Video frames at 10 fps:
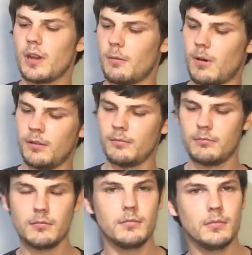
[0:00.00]
They want
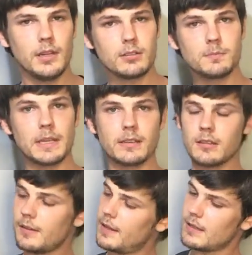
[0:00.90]
little speakers
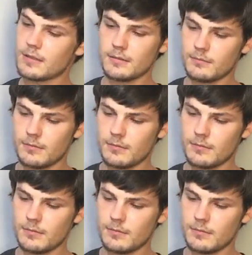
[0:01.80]
like these.